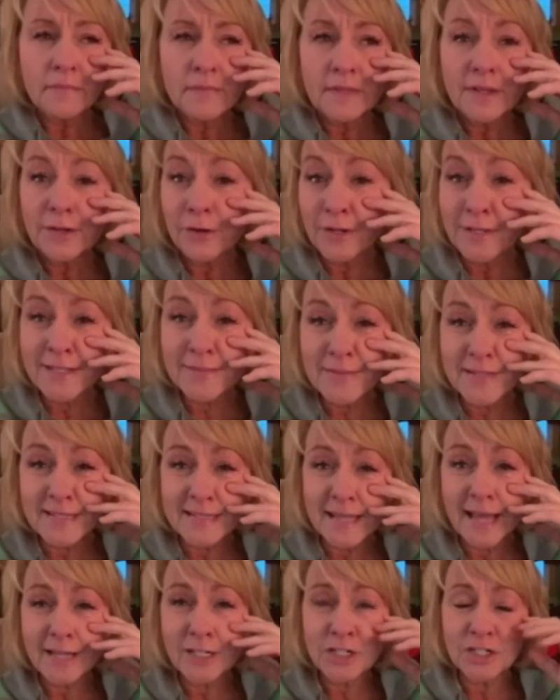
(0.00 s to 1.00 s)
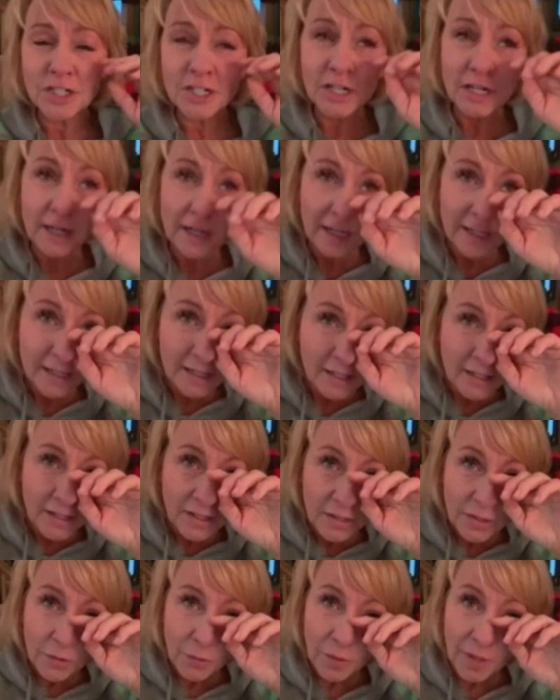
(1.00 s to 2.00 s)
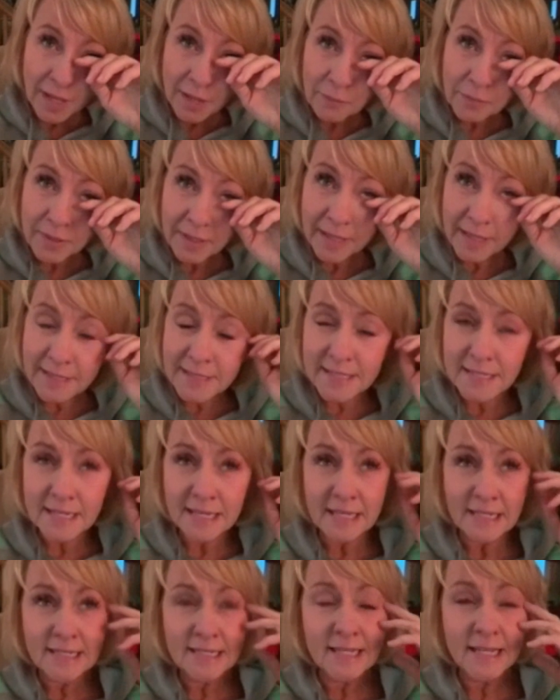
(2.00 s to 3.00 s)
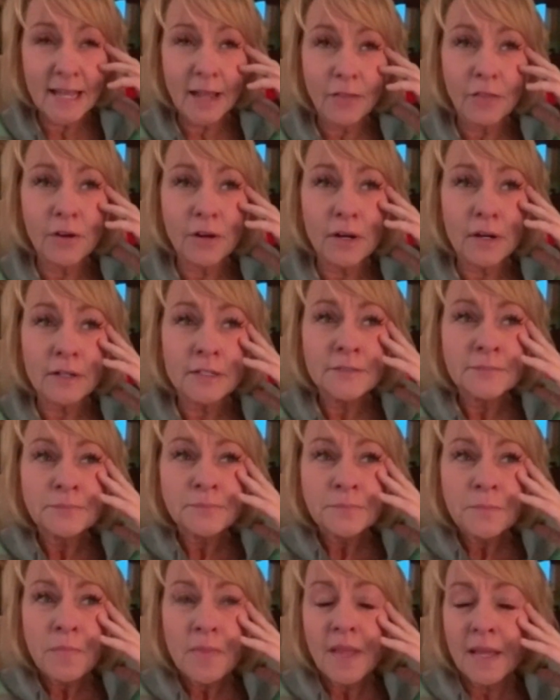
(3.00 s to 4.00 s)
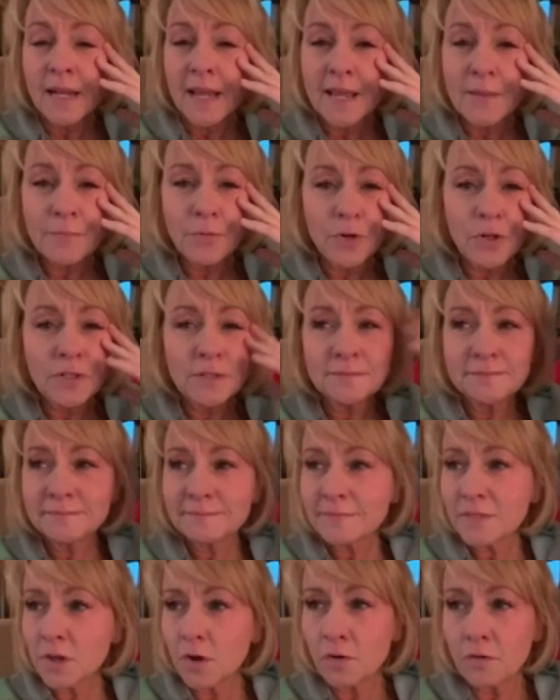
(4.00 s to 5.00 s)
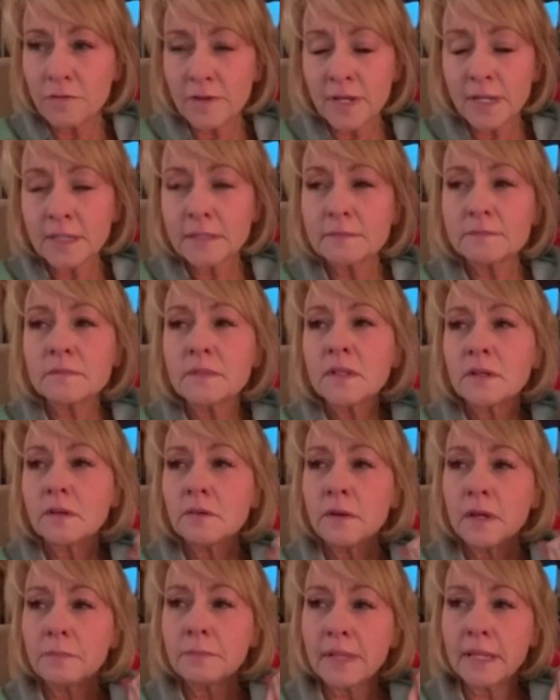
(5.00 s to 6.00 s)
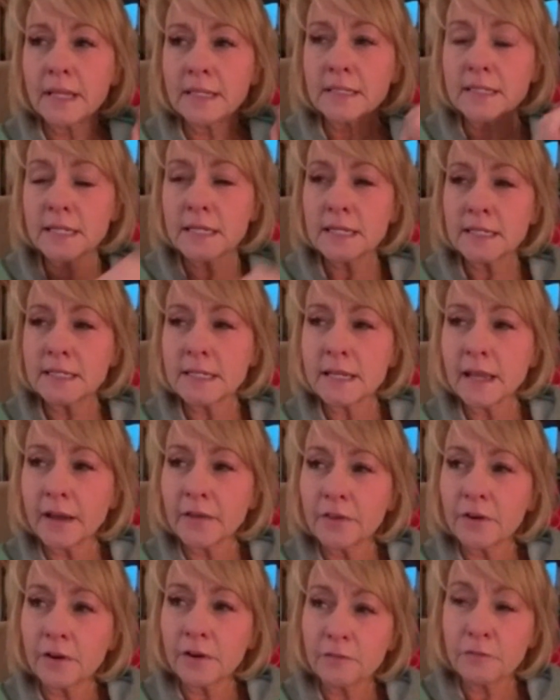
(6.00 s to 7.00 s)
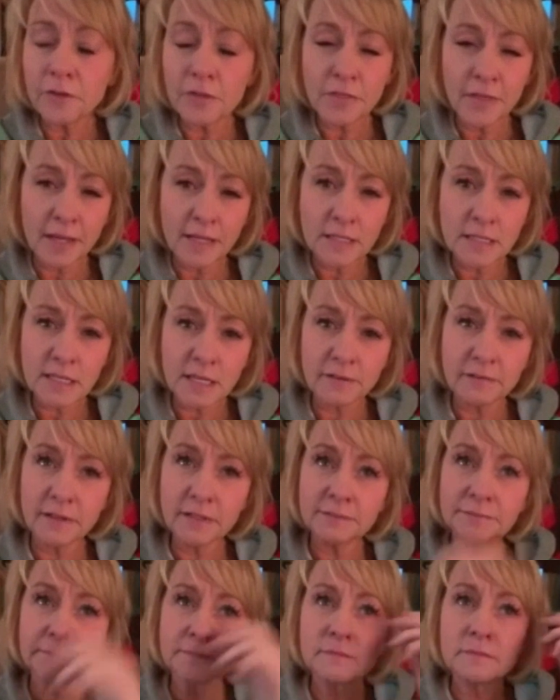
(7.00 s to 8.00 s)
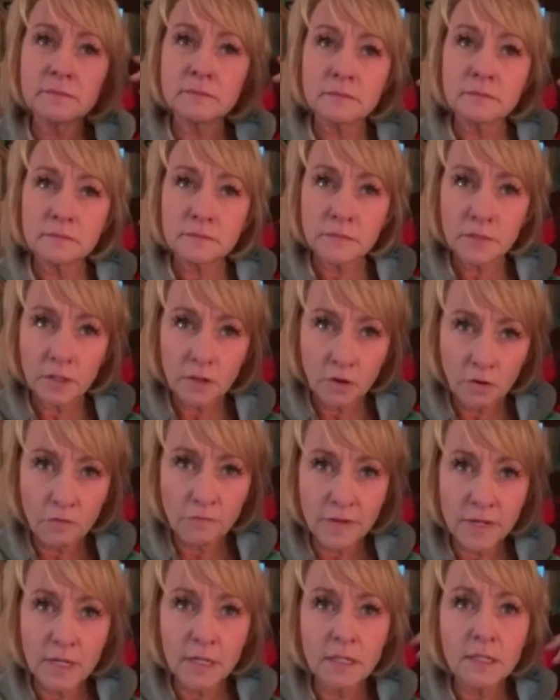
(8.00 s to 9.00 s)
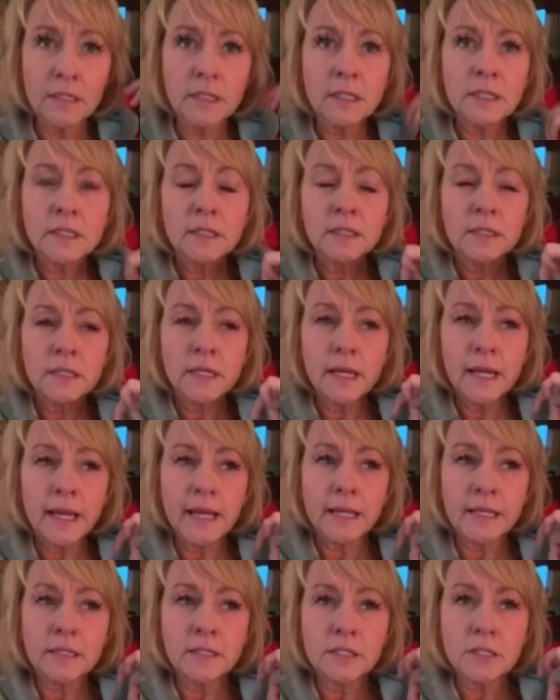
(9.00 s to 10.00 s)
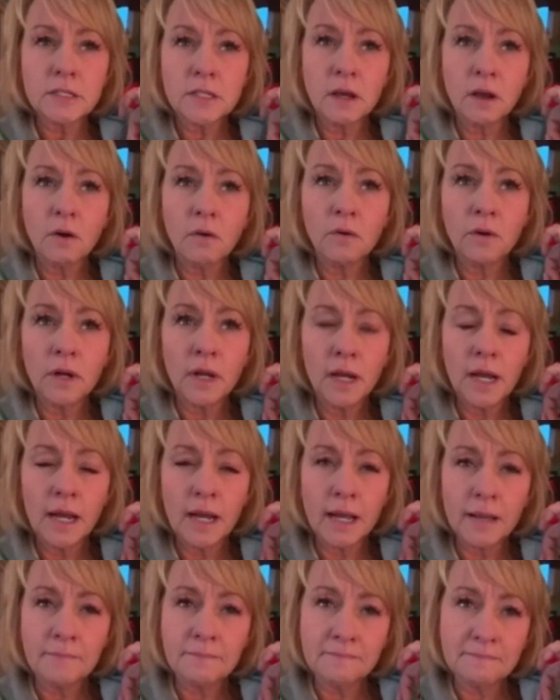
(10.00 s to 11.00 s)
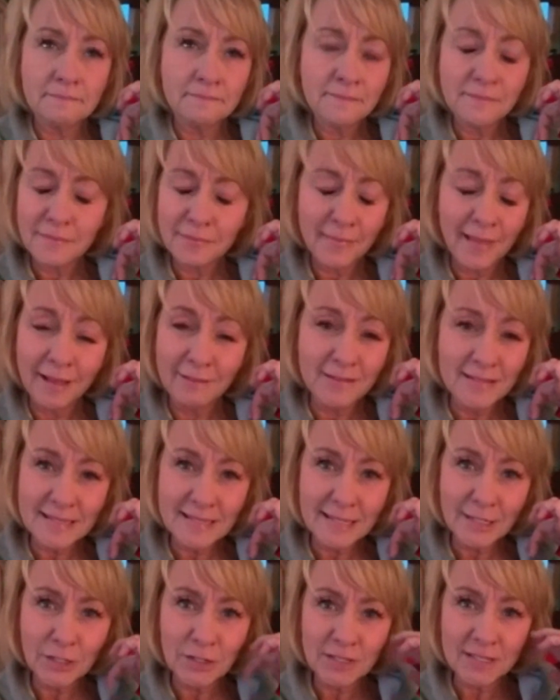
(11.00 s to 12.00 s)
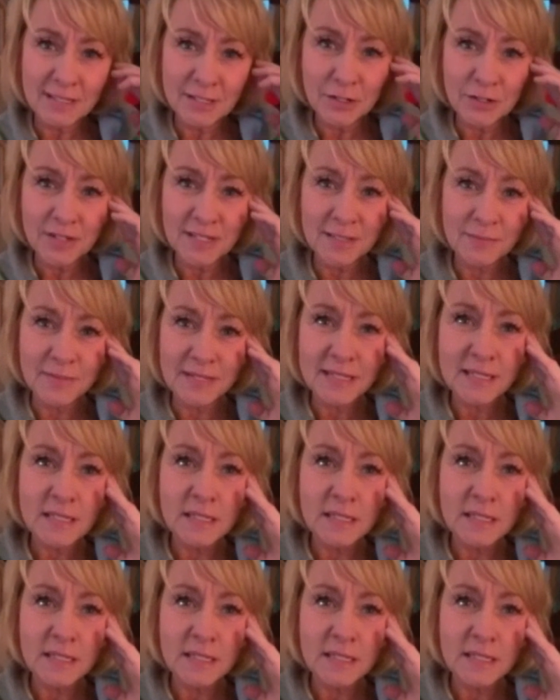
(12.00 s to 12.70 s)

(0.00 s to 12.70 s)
Christmas last year, mm-hmm. we had plans to get together in April, COVID. We had plans to get together for Thanksgiving, COVID. And so um, haven't seen her since Christmas.